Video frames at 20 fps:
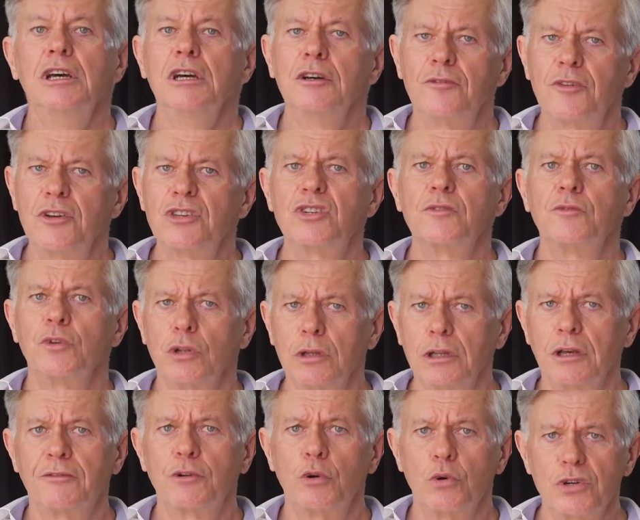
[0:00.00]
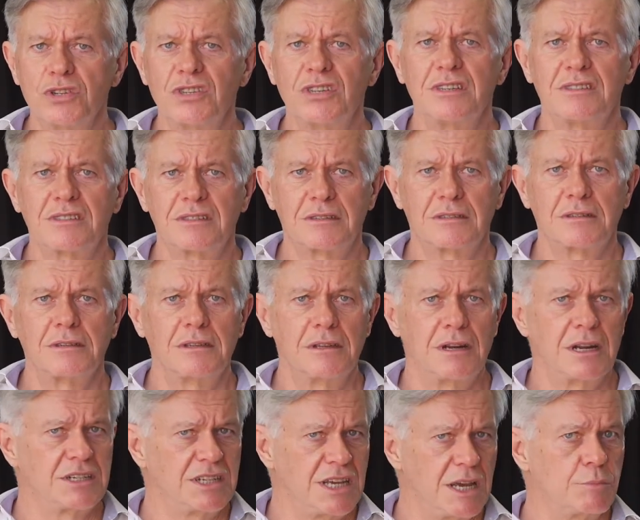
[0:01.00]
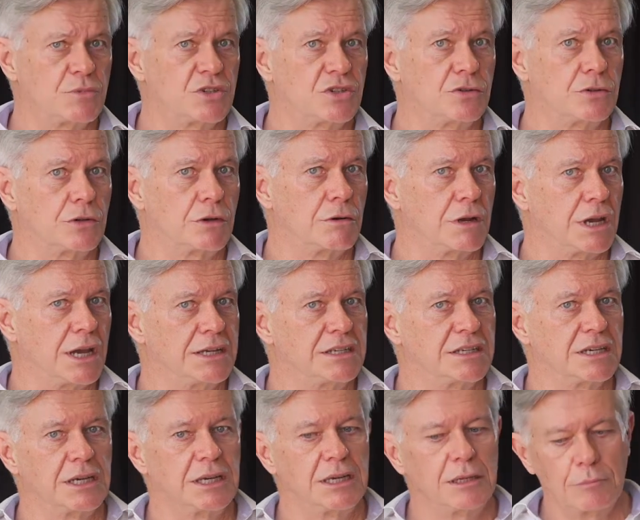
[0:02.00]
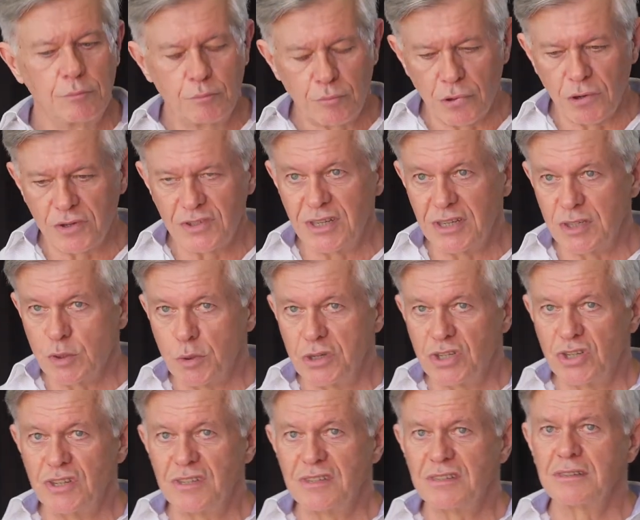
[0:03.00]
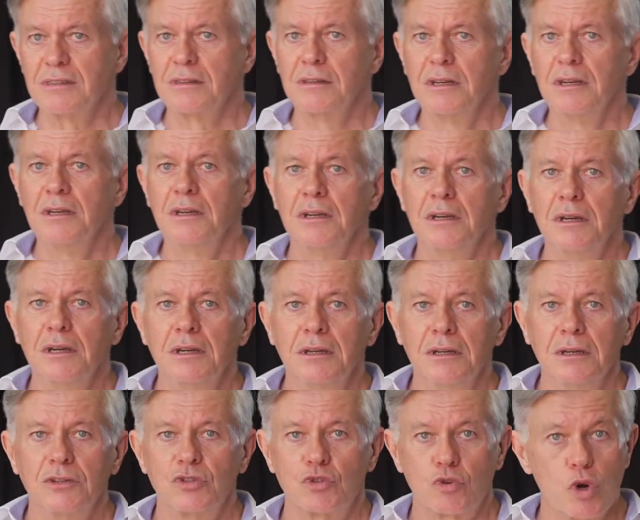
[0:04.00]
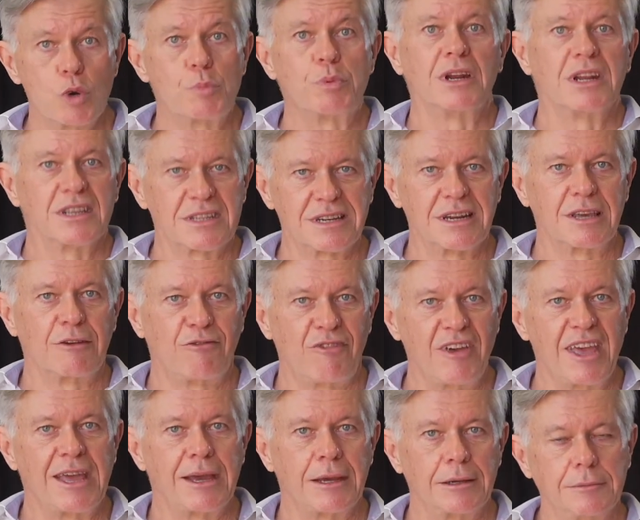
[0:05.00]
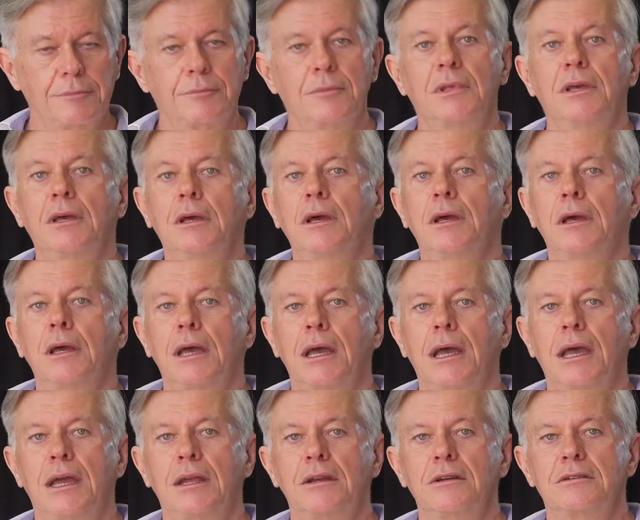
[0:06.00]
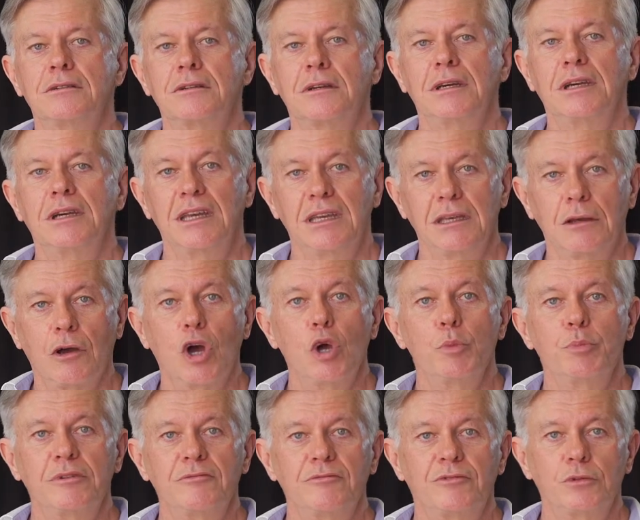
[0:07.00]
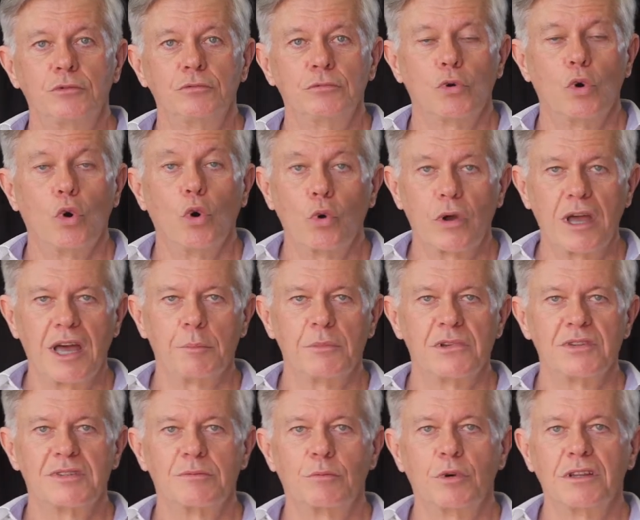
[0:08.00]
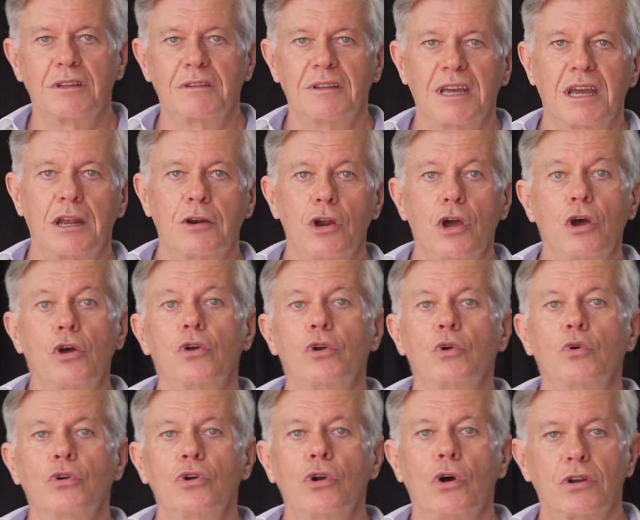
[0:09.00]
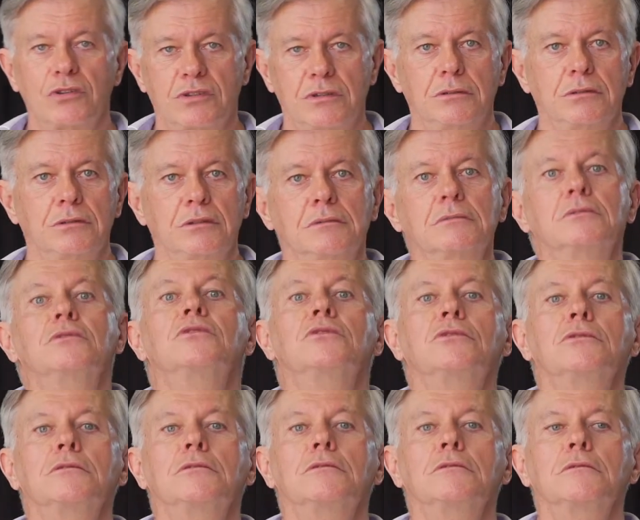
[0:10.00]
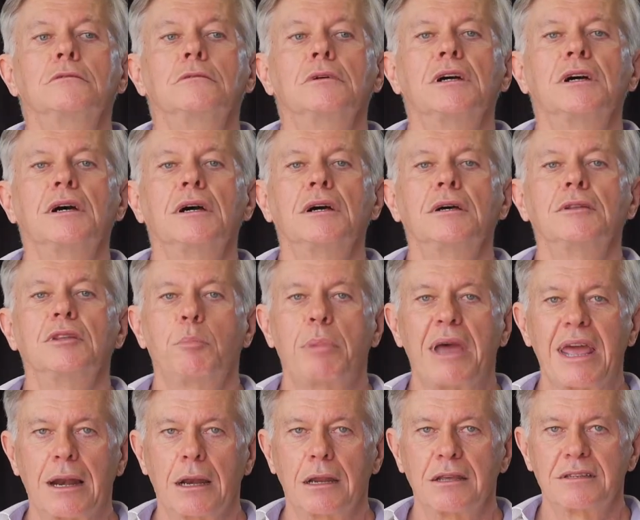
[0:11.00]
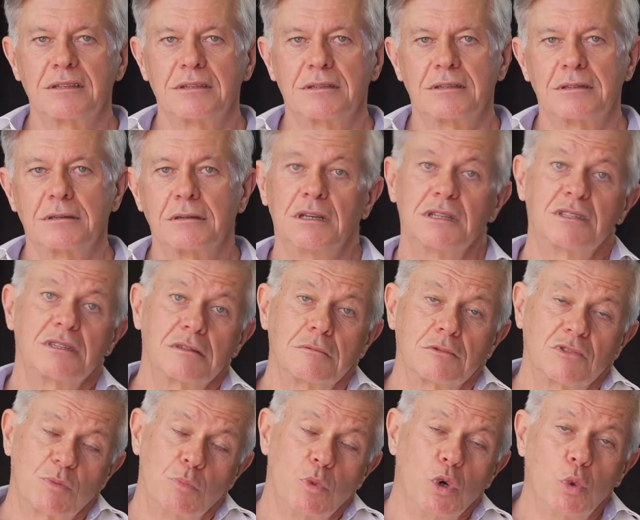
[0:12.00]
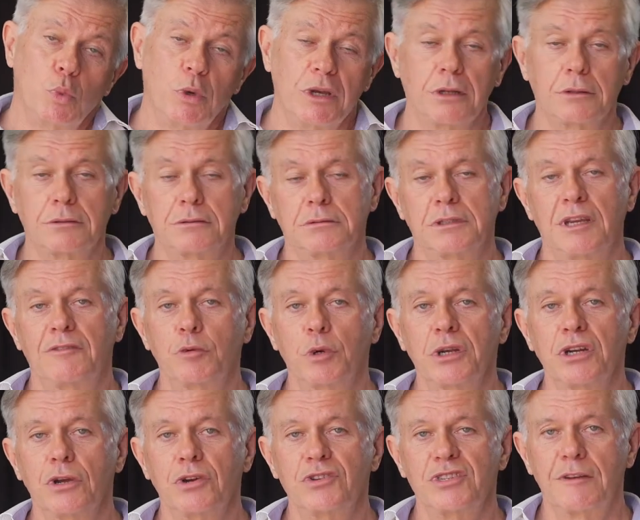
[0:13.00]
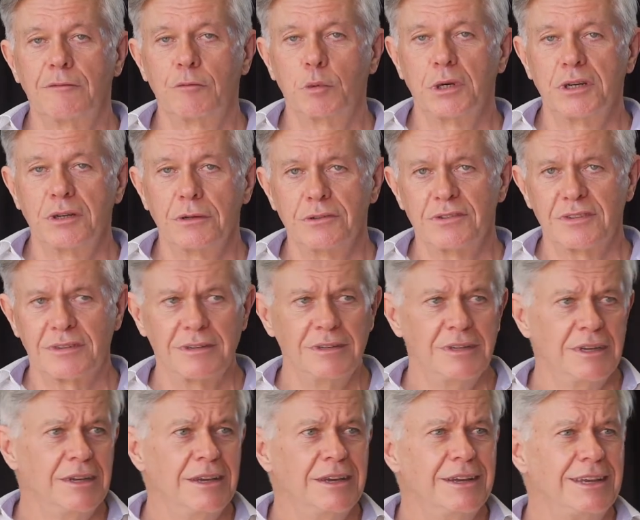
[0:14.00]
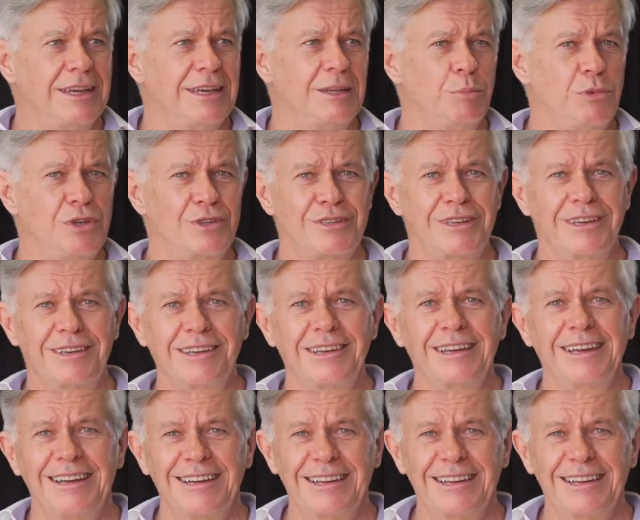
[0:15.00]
First of all, of course, it's an attempt to create a process which is scrupulously fair and open for all comers, whether they are known or not to the panellists. It's a small world. Everyone knows everyone else in music.